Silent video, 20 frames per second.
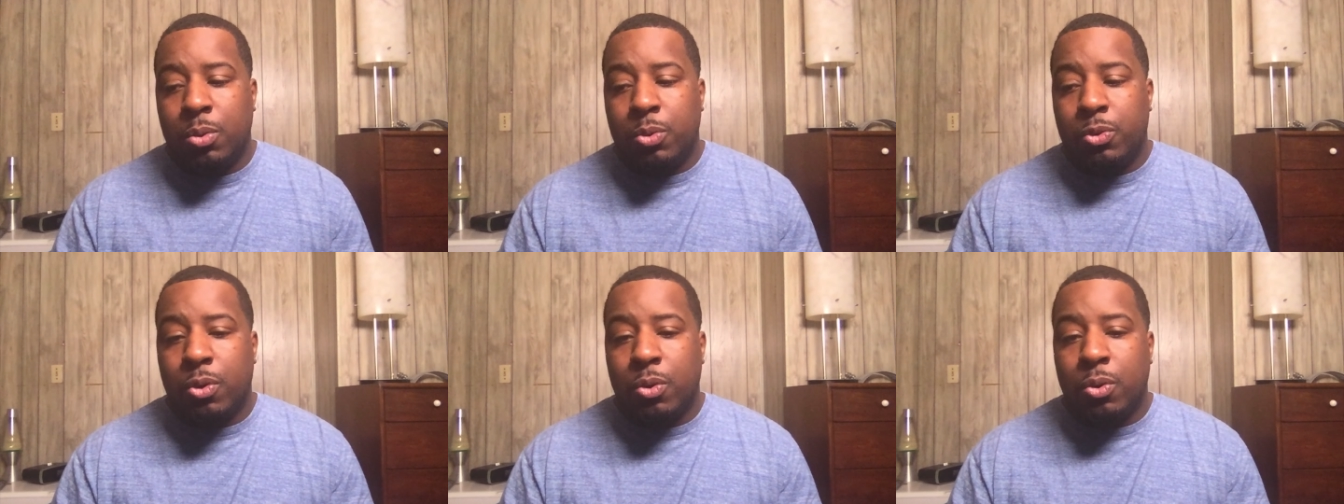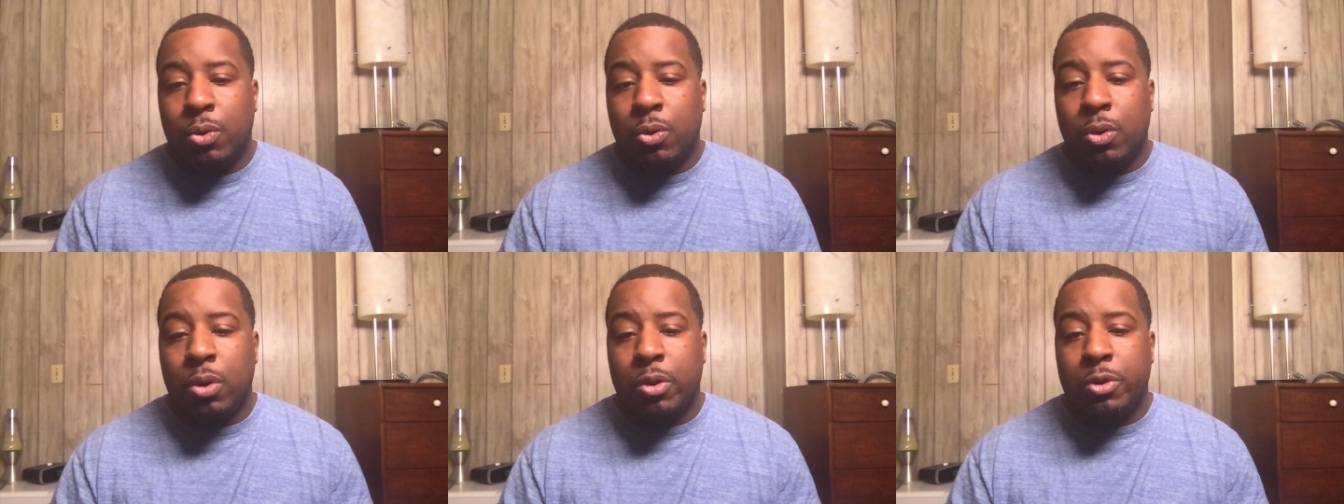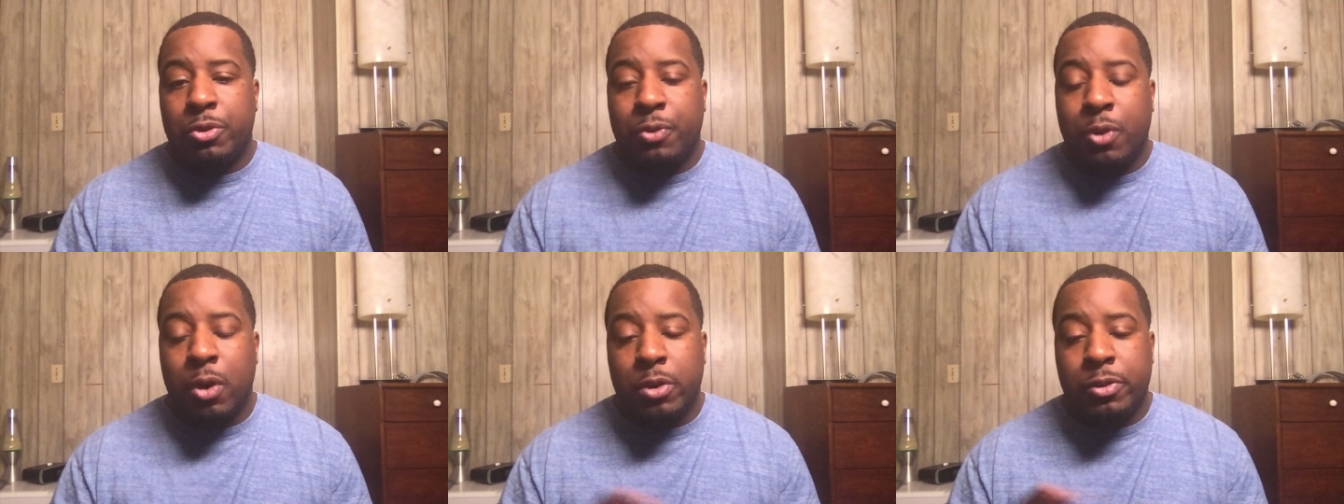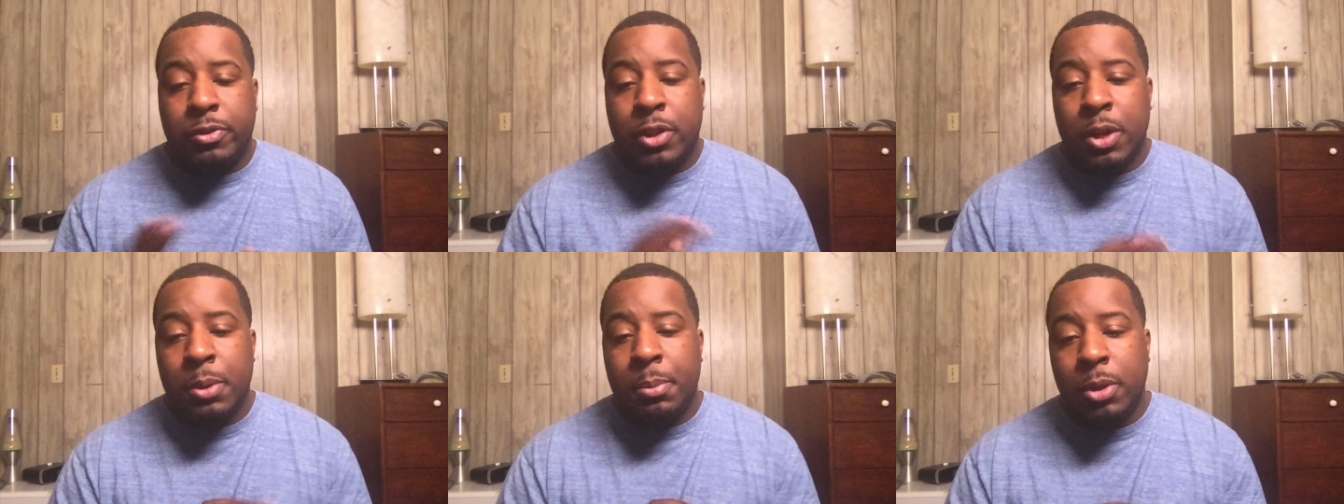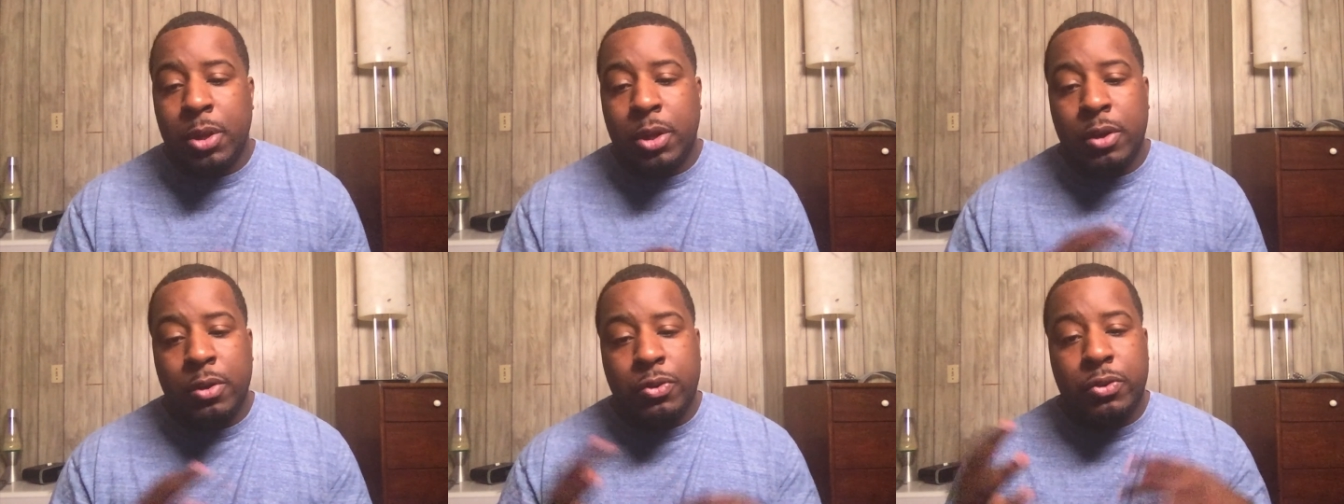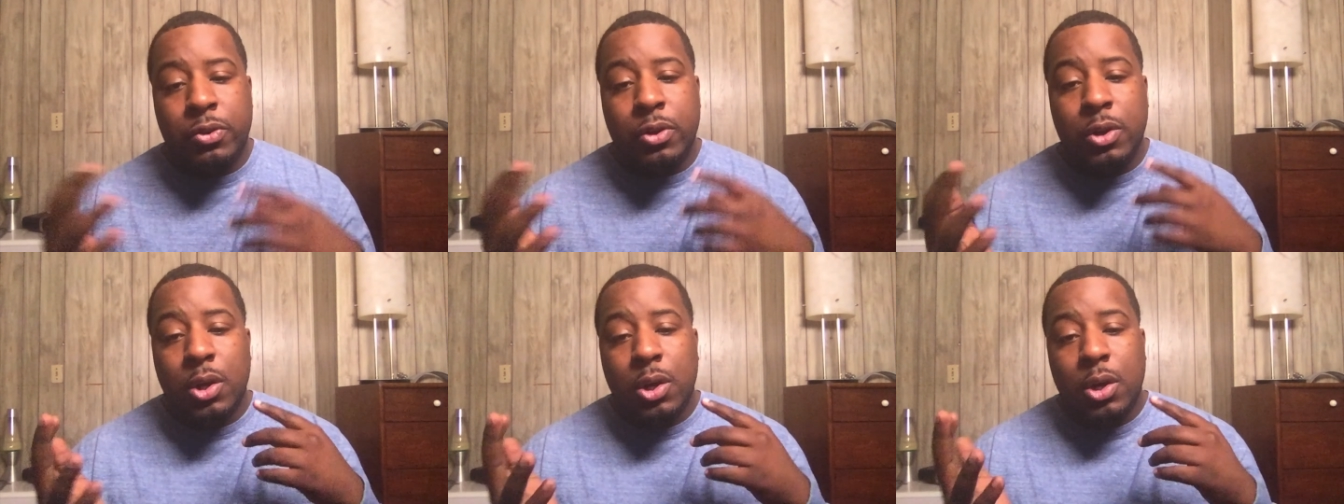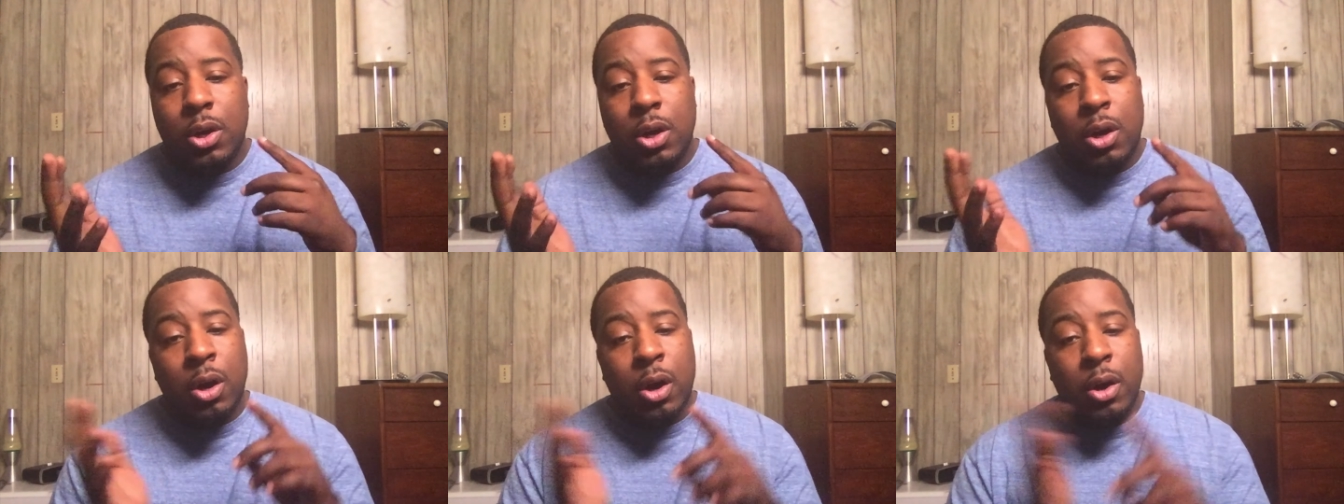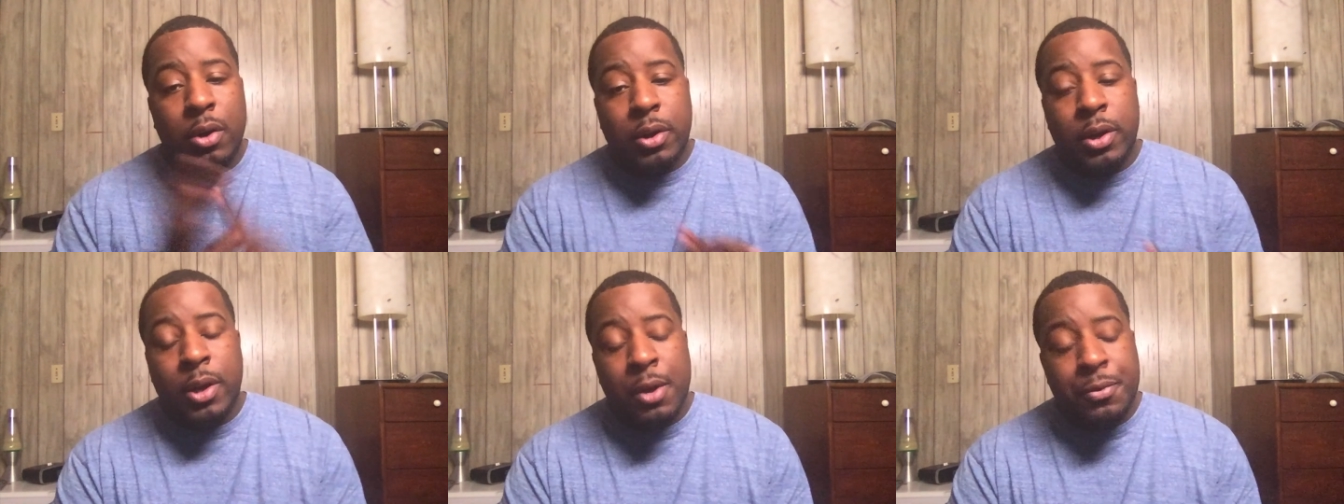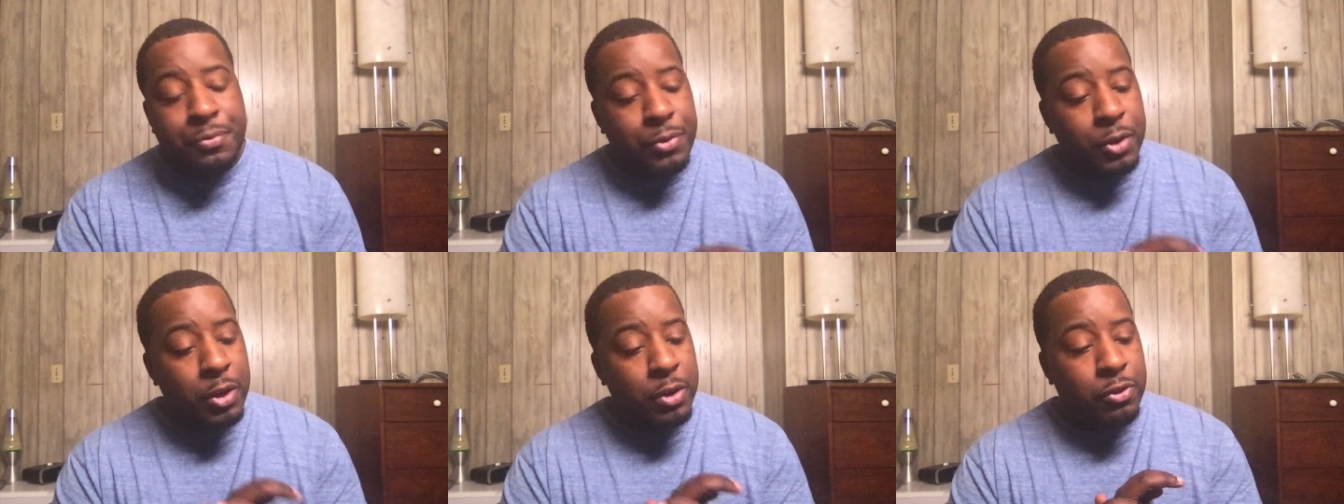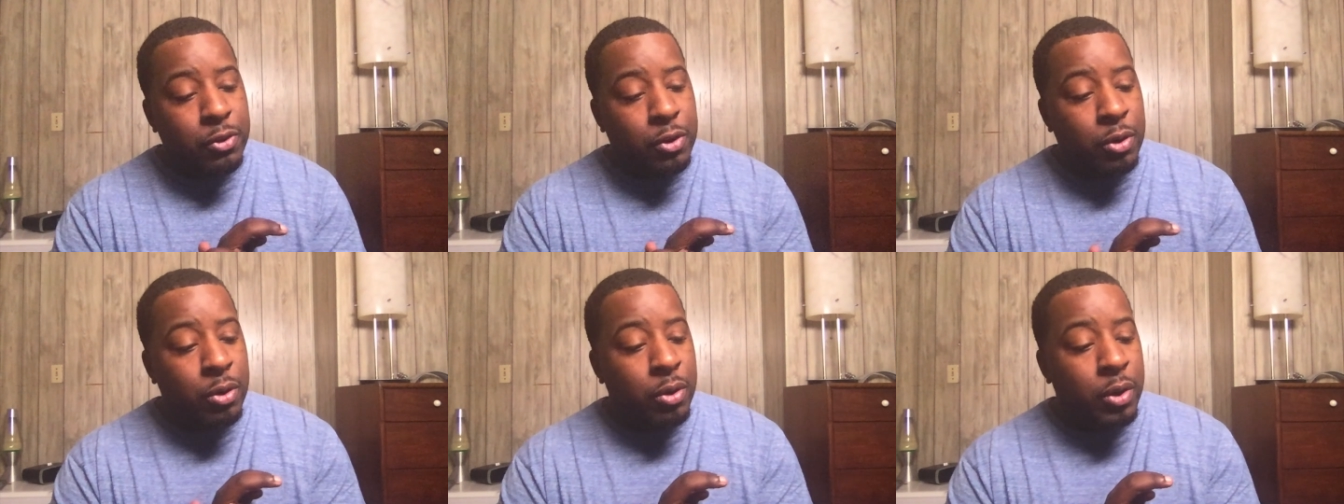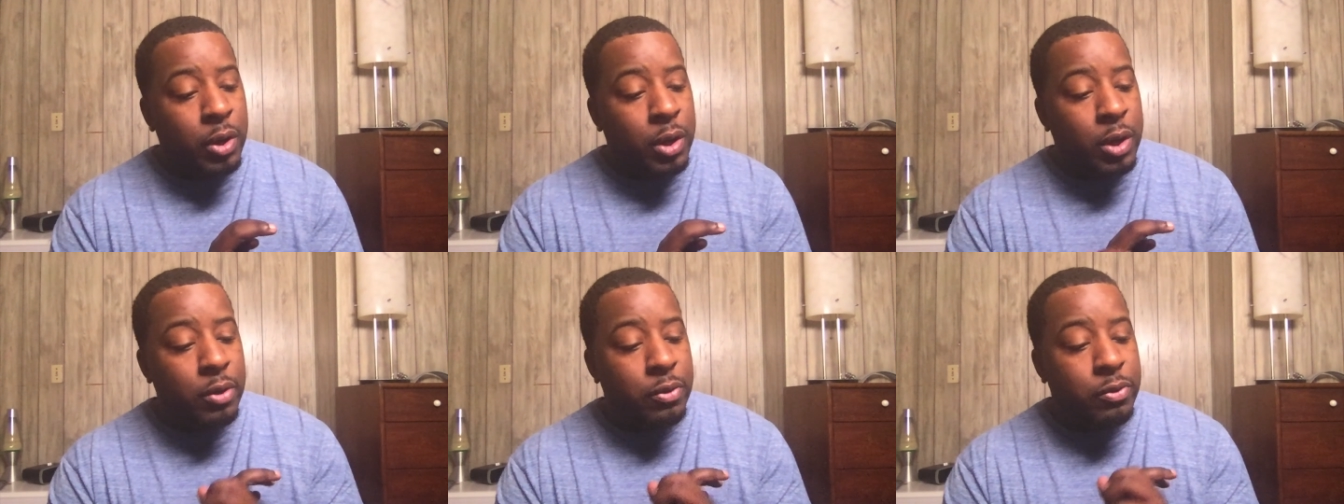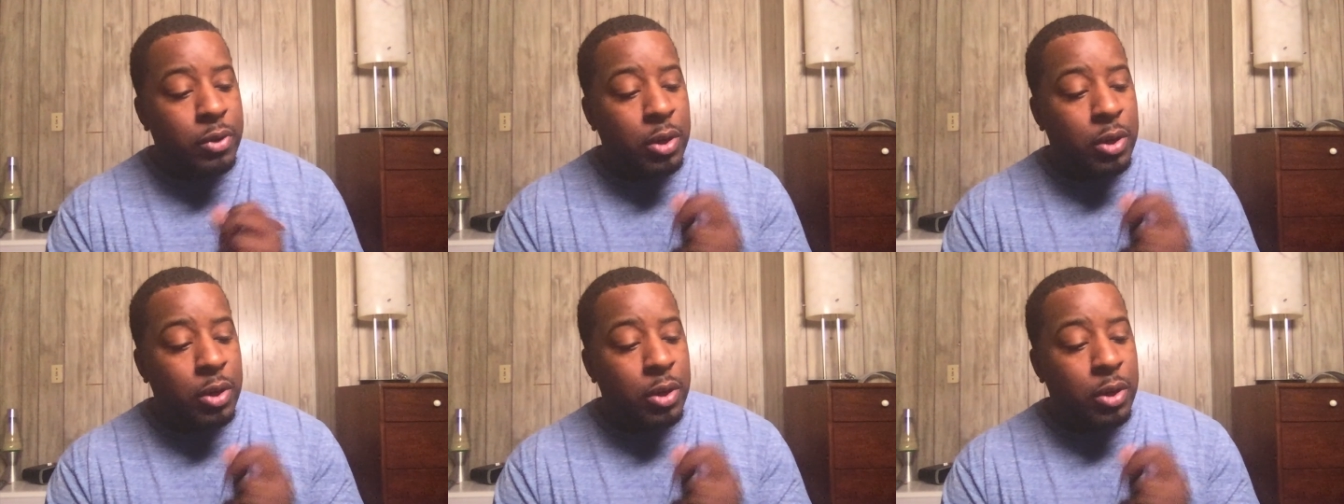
going on as far as stimulus, uh, the Netflix earnings,